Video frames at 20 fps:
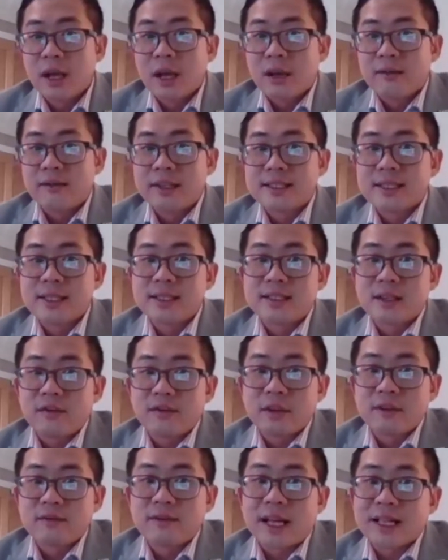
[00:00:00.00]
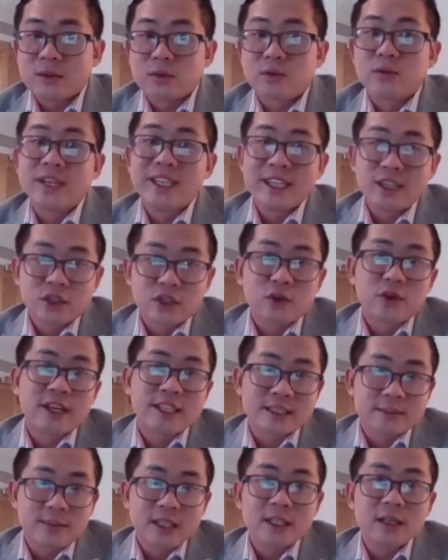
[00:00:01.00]
This is something that really interests
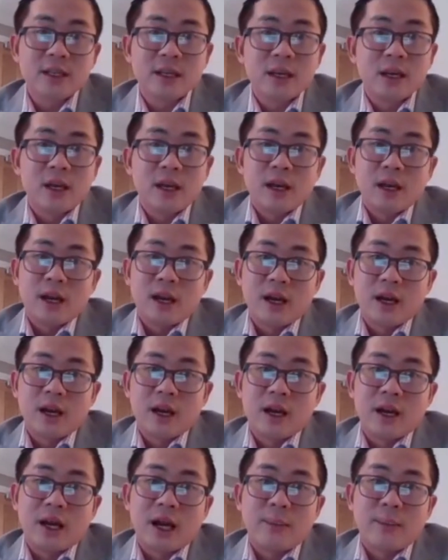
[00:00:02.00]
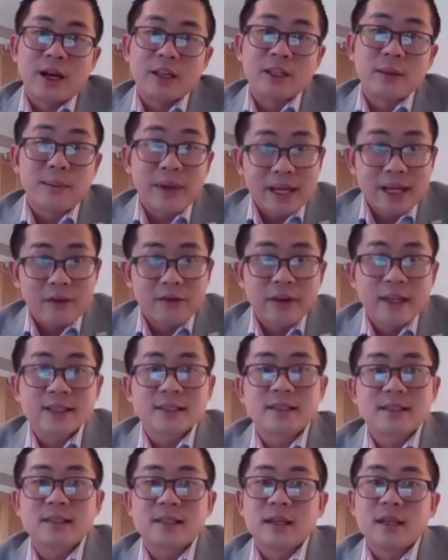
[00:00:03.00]
me about the
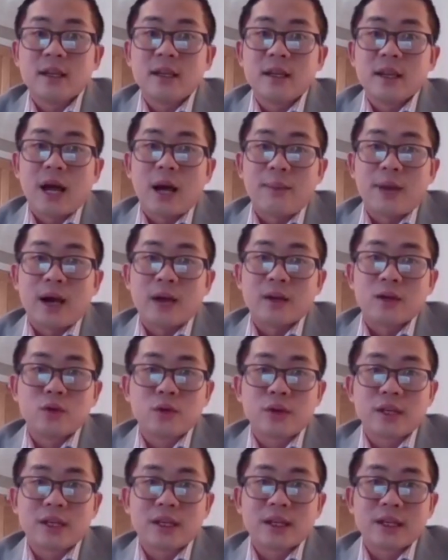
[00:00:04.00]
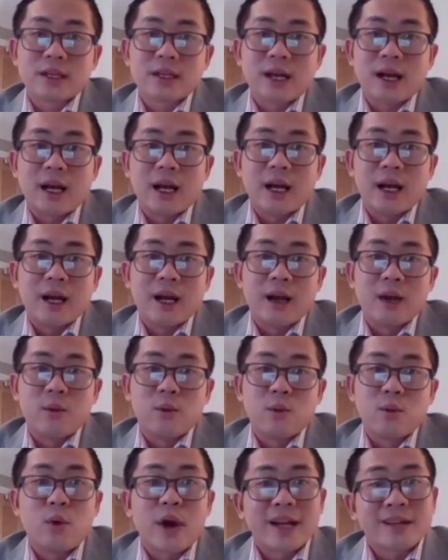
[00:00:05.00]
benefits, about looking
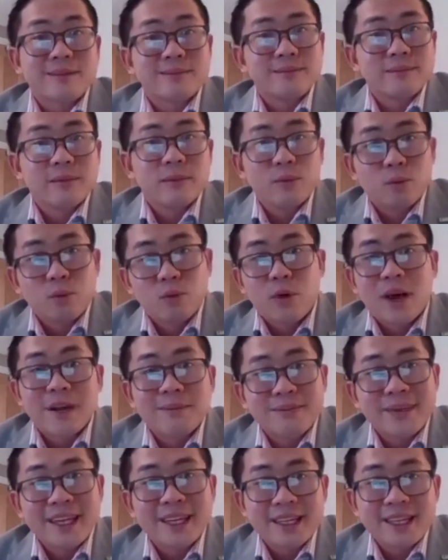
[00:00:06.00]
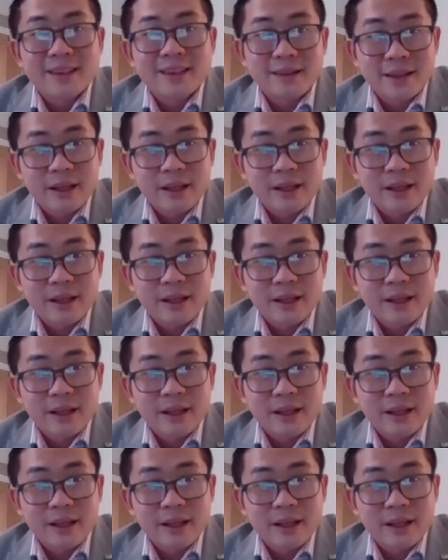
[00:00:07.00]
what make it